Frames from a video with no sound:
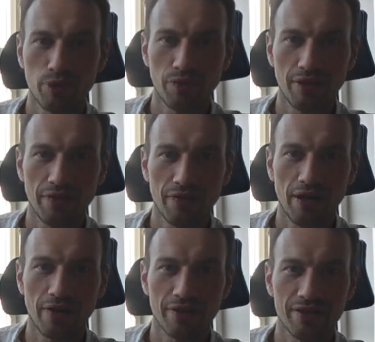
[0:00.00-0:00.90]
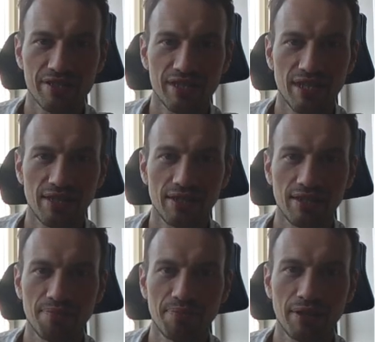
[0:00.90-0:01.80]
have our scaled
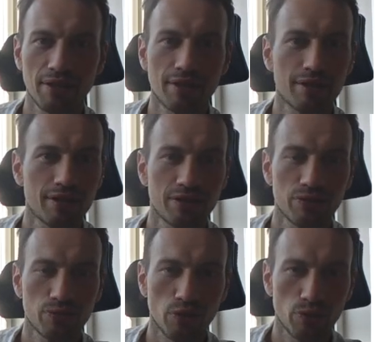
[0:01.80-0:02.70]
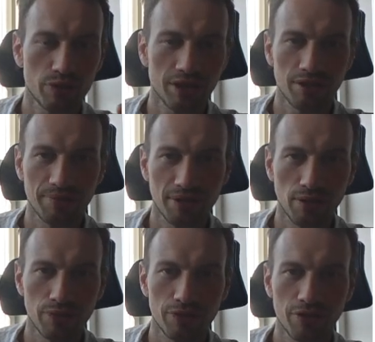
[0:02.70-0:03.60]
impeller to load in the middle
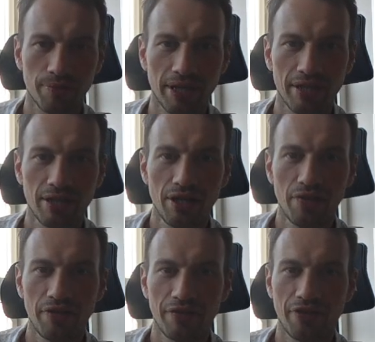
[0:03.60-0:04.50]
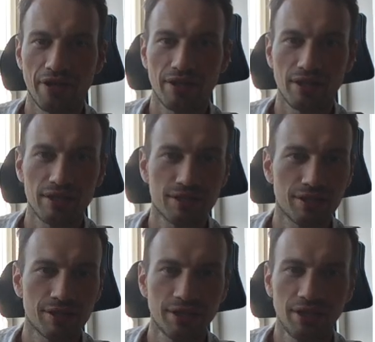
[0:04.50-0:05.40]
of the domain. We have our
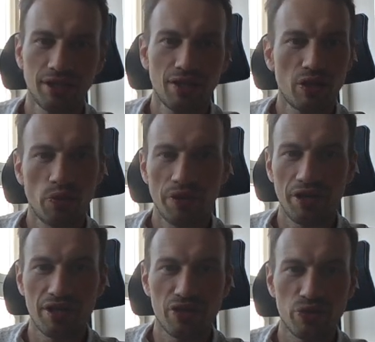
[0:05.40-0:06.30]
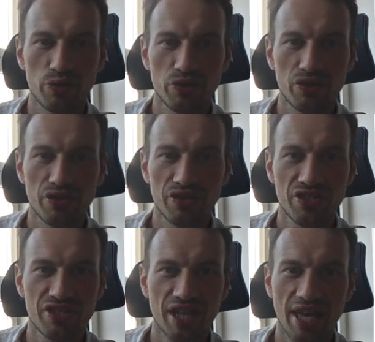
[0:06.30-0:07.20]
glitter. We use the
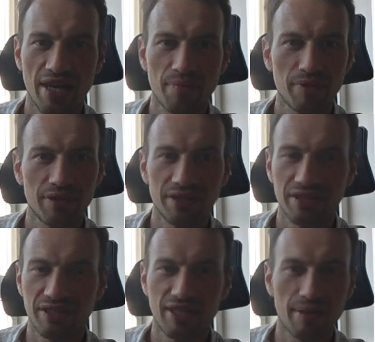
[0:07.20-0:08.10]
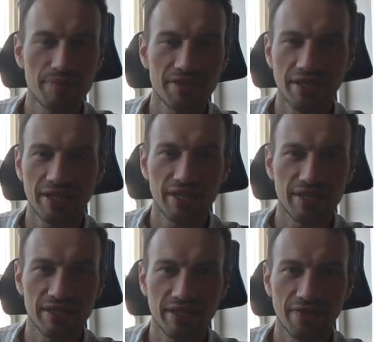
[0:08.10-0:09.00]
same DEM settings
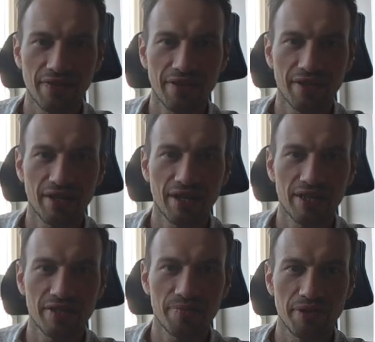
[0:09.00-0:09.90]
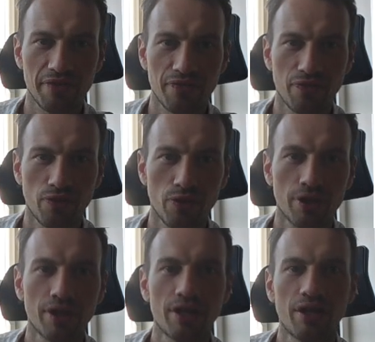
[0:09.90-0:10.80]
and everything as before,